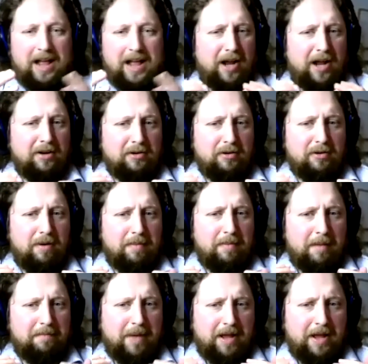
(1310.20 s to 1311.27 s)
don't know a
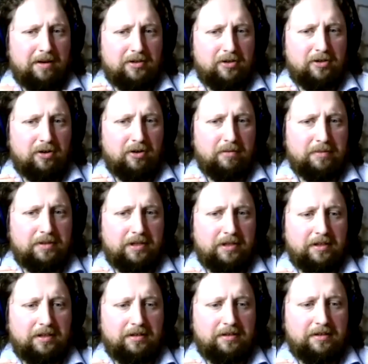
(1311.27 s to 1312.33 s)
better term
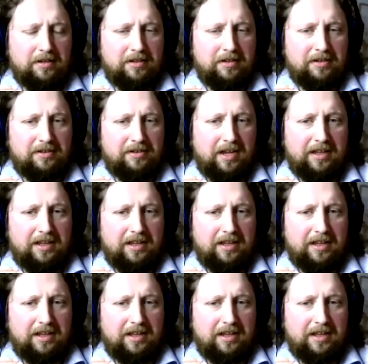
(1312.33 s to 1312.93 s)
to say.